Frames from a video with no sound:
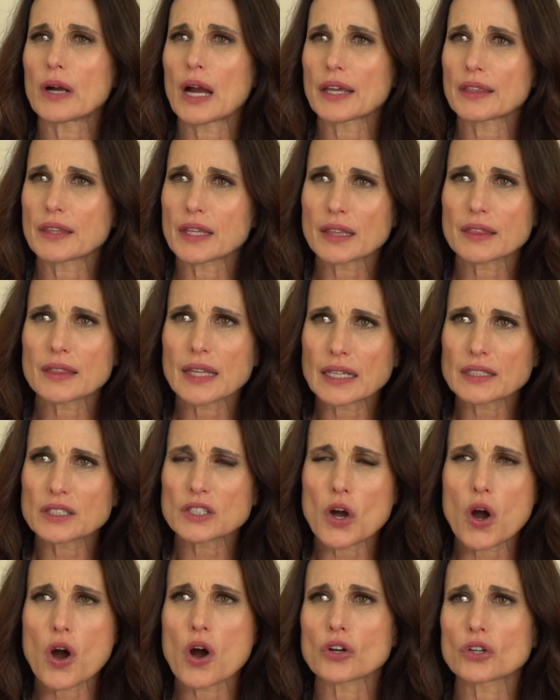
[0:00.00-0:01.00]
I think that's
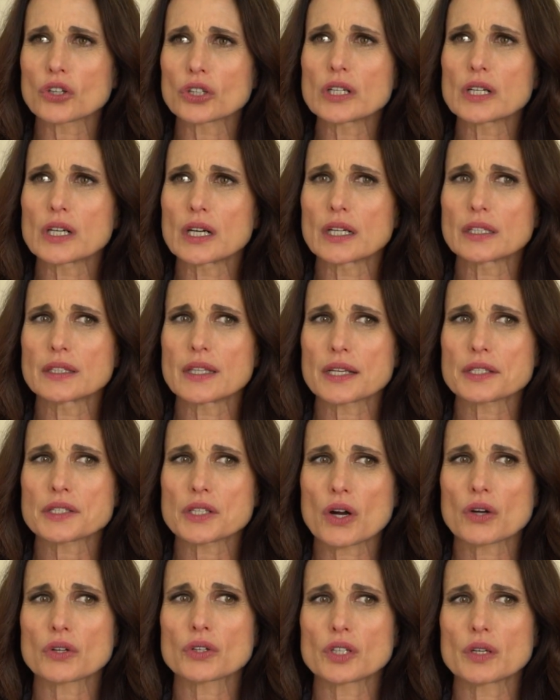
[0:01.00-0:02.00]
all good. That's
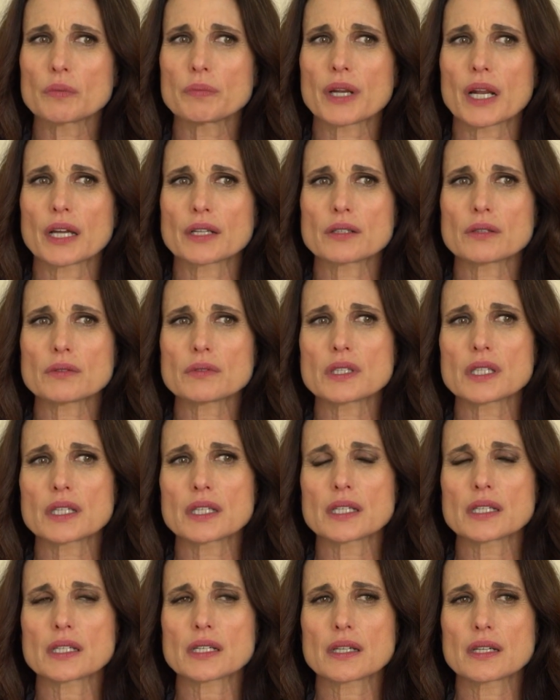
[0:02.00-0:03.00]
all good. But I don't
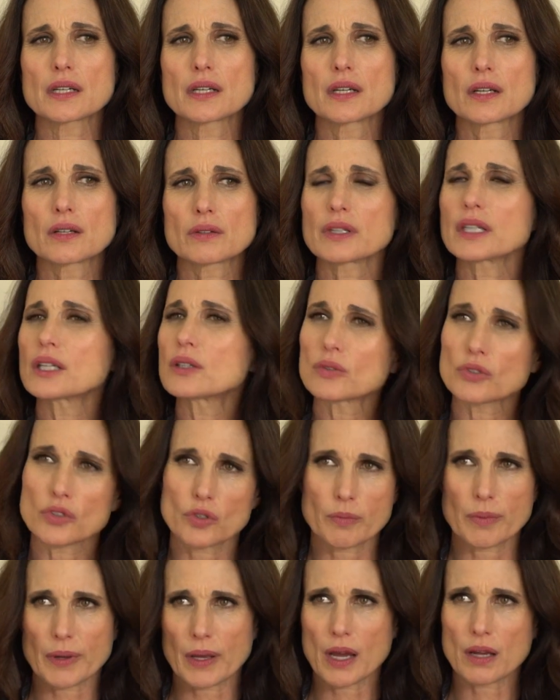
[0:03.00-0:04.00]
think wrinkles
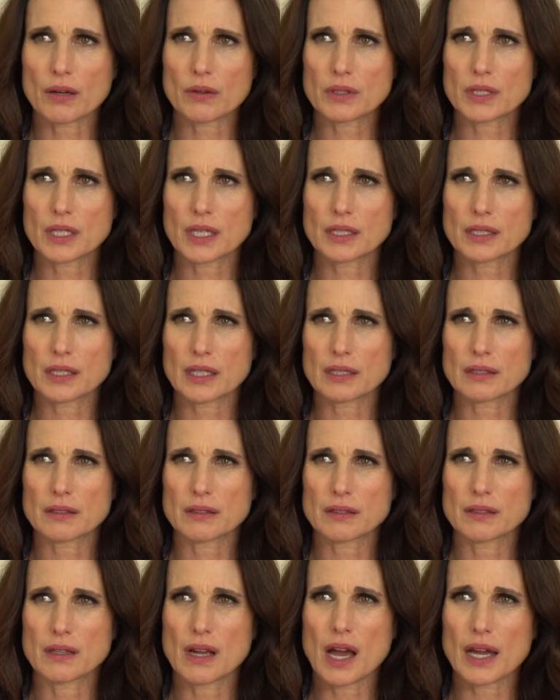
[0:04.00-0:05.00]
are bad. I don't think that
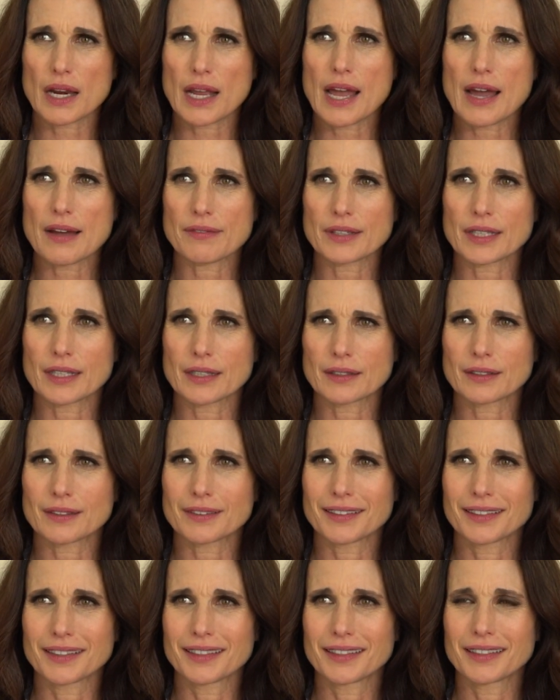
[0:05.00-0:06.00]
not having,
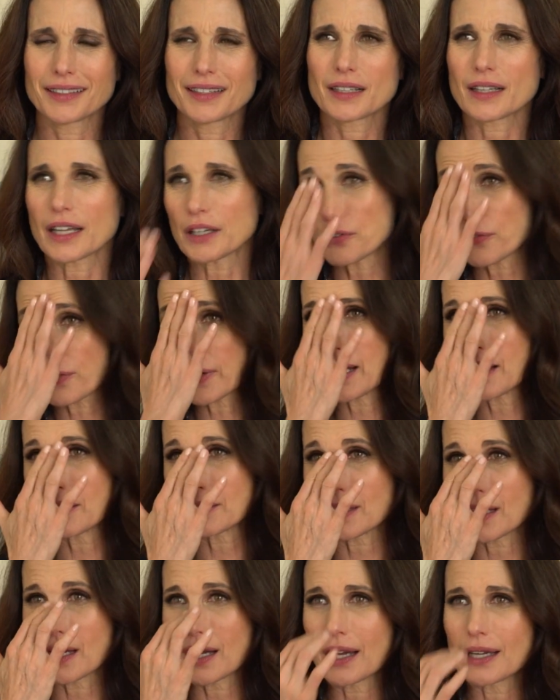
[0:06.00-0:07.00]
like
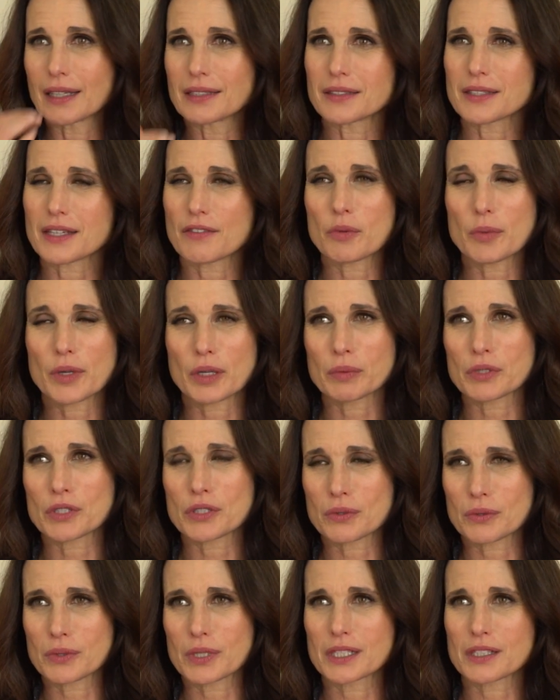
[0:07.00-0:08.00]
frown lines, everybody was
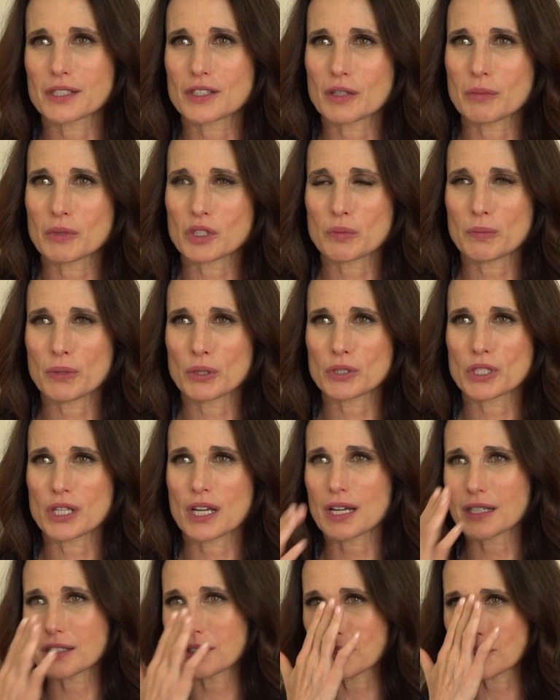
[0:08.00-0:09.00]
doing so much
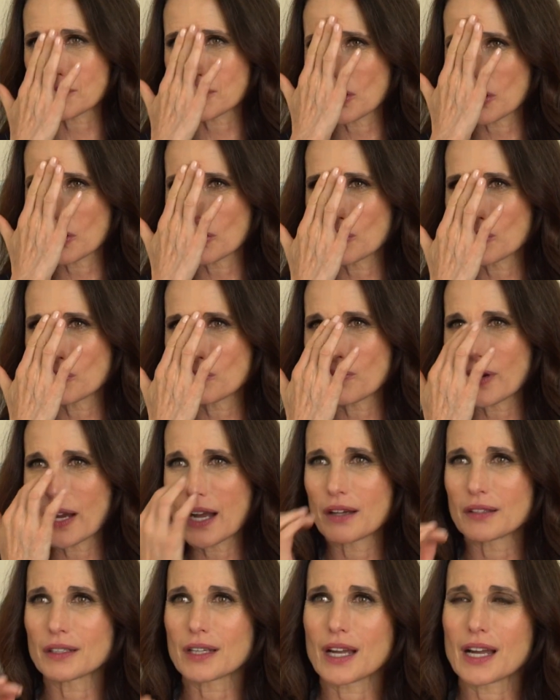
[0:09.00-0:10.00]
Botox, there's no
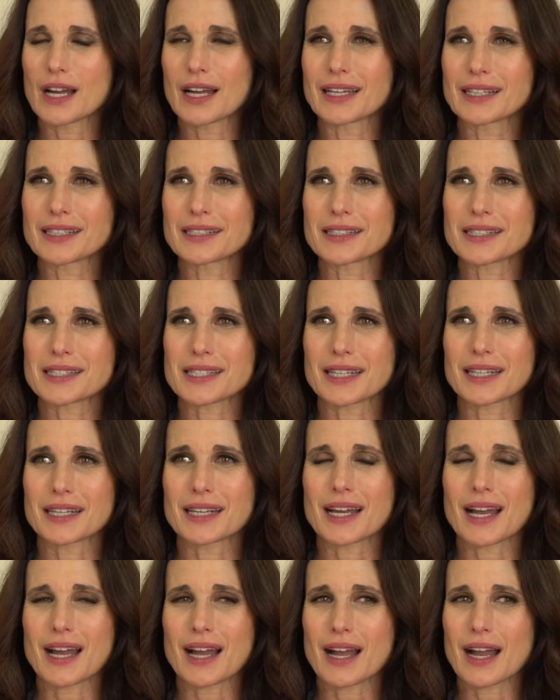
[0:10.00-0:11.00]
frown lines,
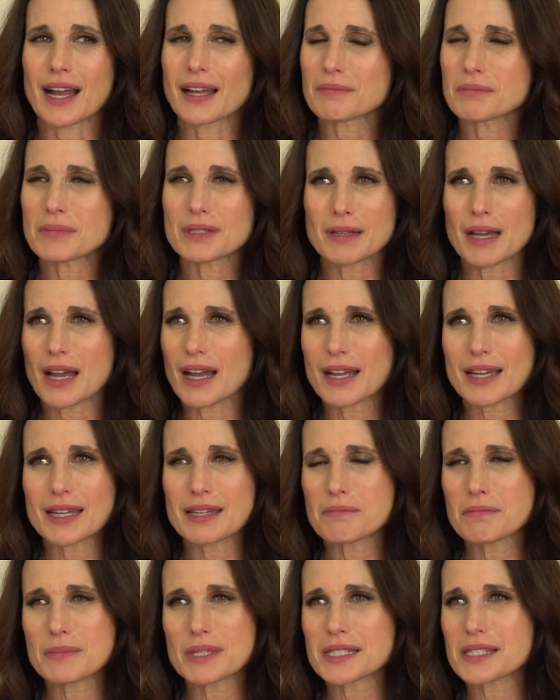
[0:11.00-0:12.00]
and
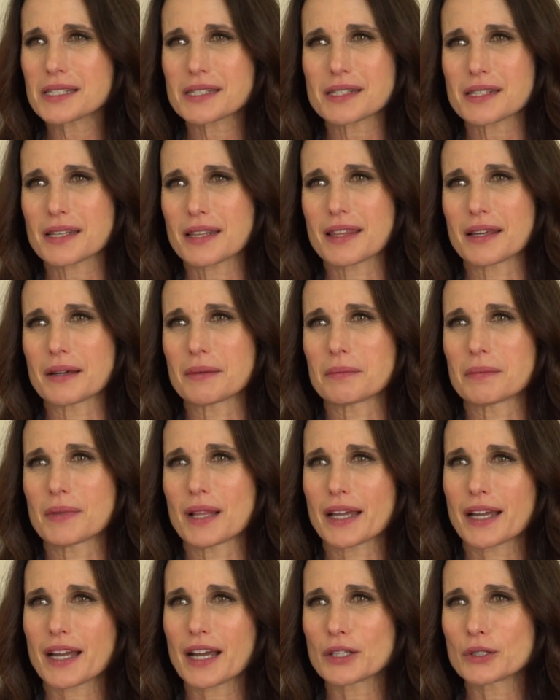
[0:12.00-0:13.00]
I missed them.
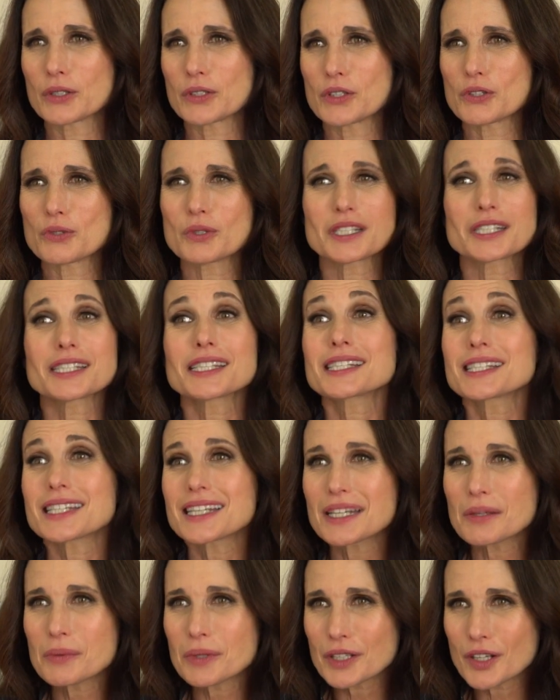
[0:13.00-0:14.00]
Like you can
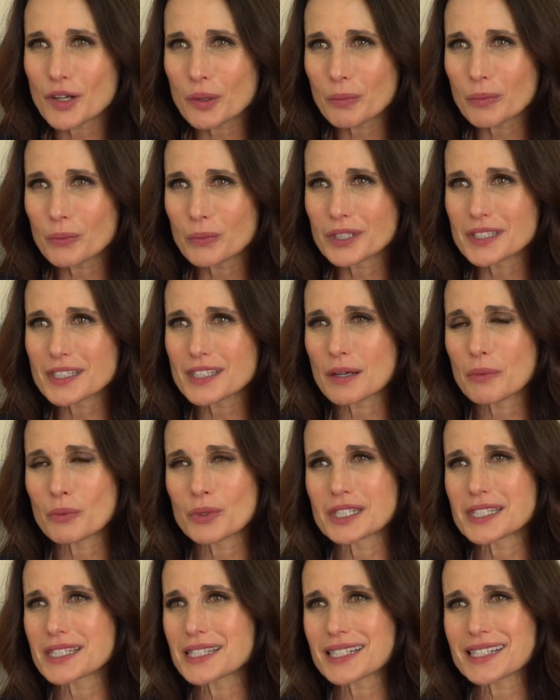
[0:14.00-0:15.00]
see when
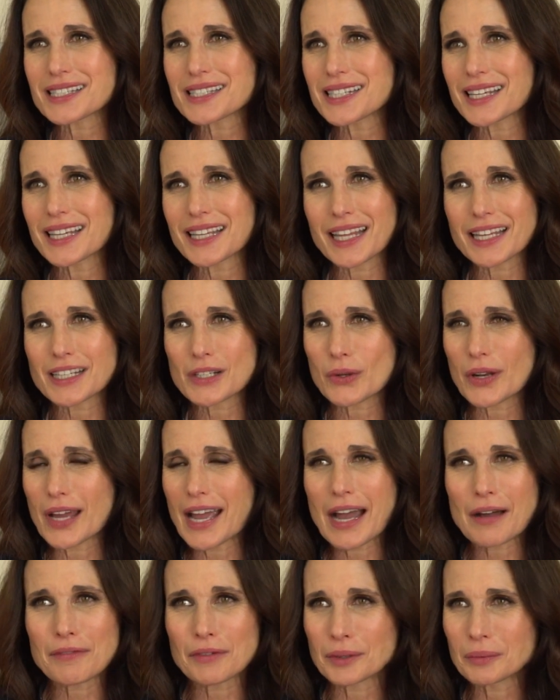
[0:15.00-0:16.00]
someone's 60 and they don't
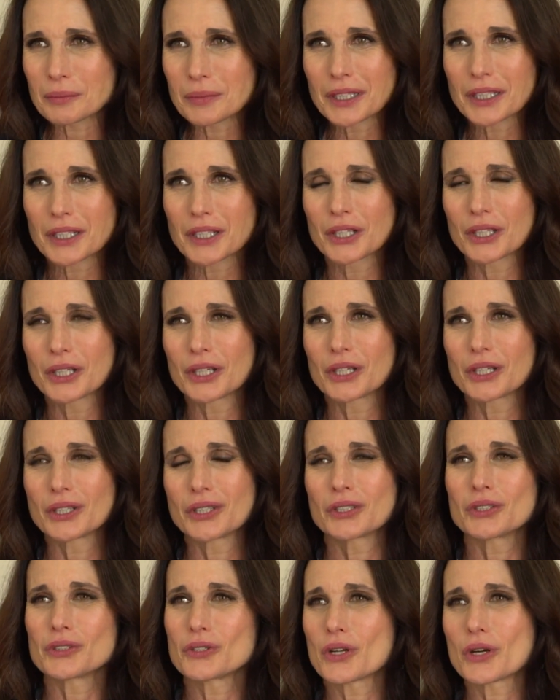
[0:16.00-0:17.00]
have them,
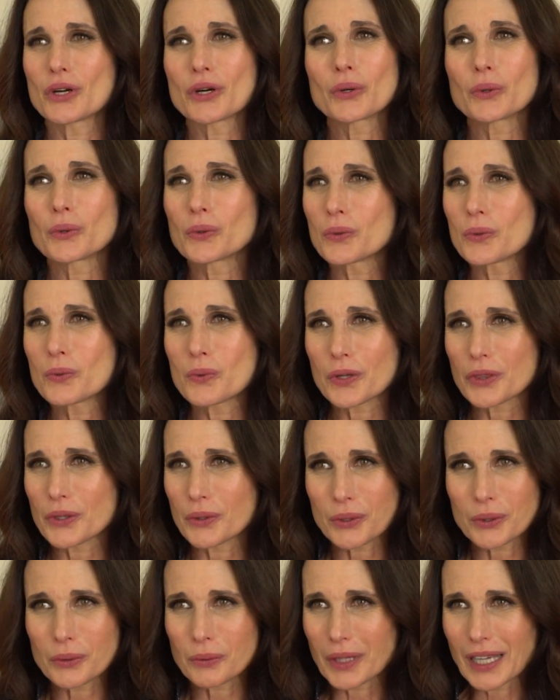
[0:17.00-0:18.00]
you know what they're
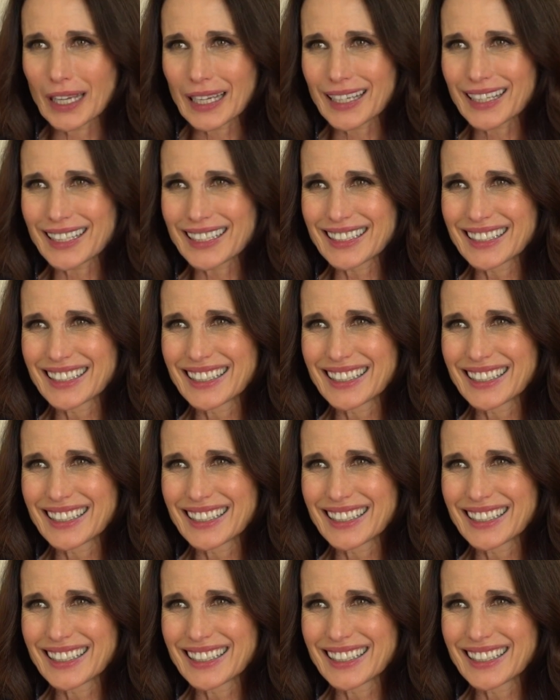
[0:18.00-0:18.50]
doing.